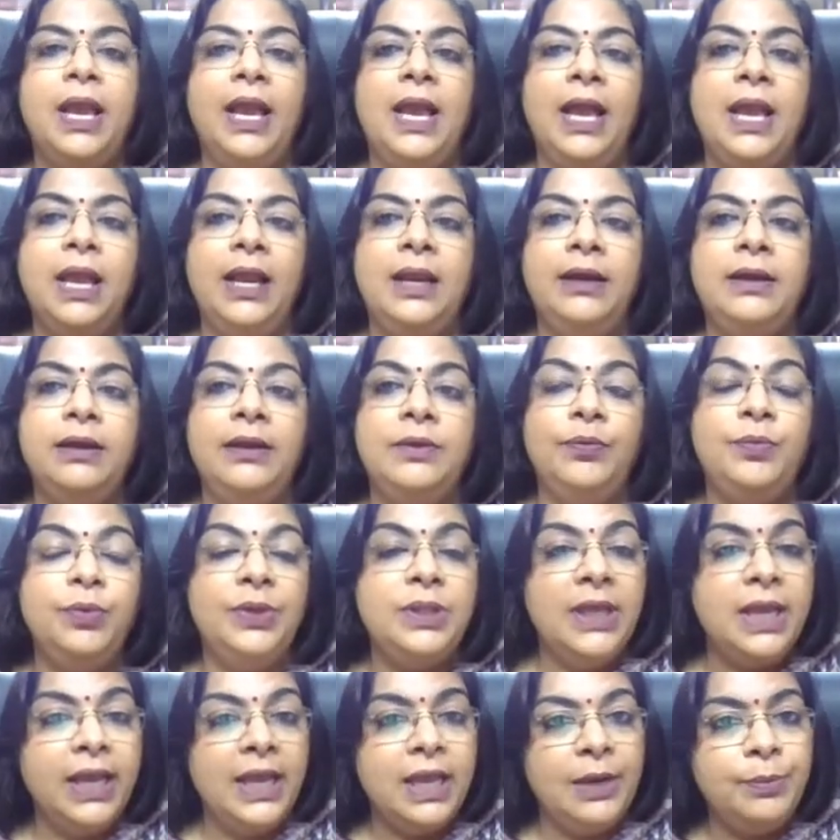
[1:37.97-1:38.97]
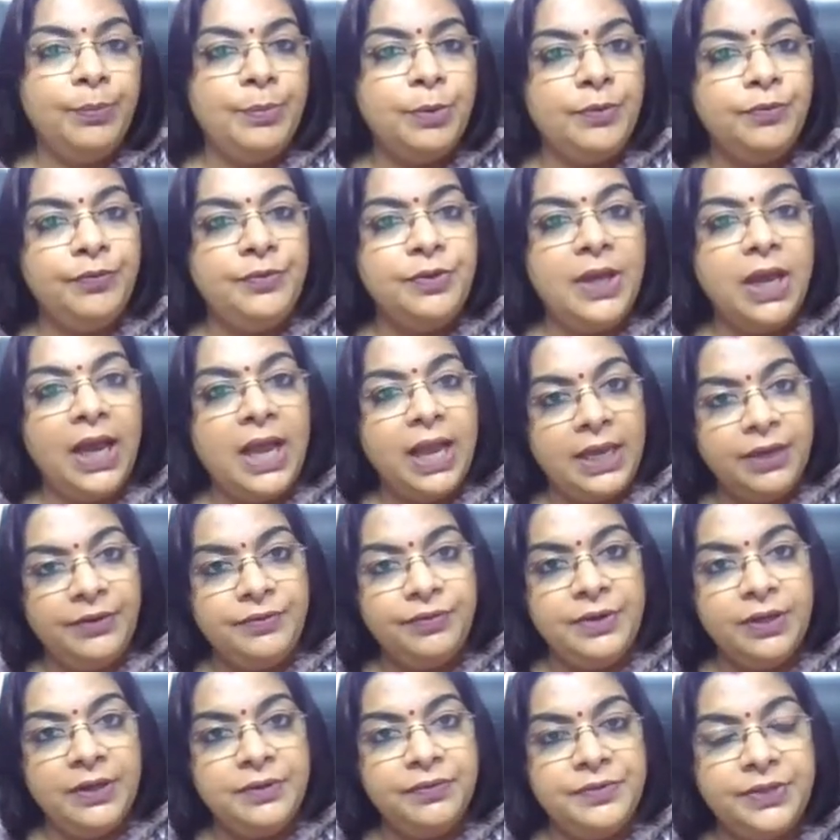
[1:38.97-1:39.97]
and with the help of the
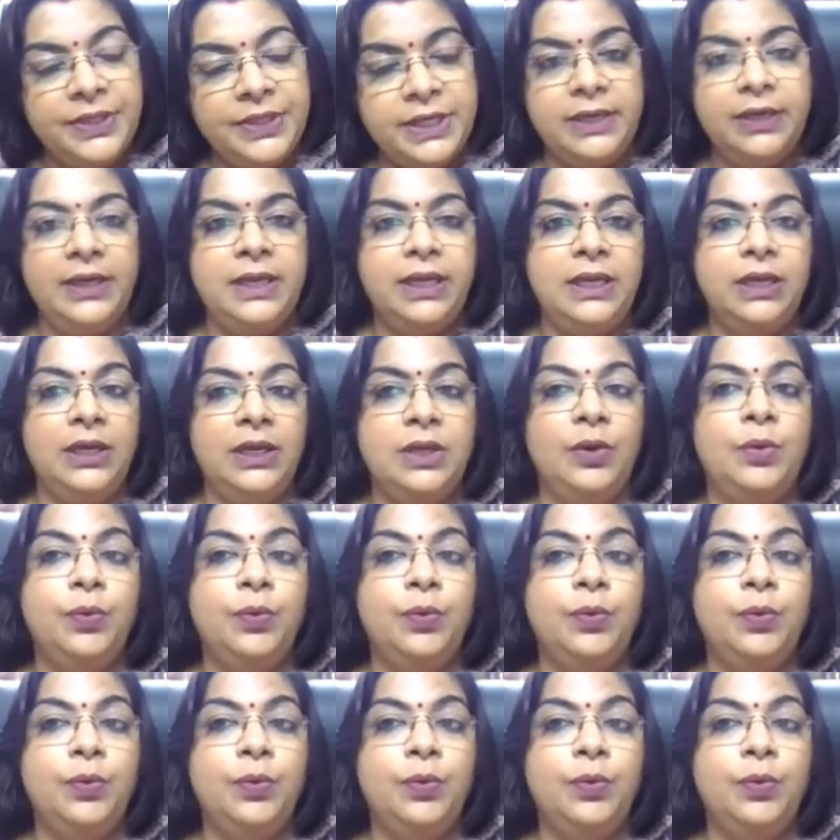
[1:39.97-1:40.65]
ivf technique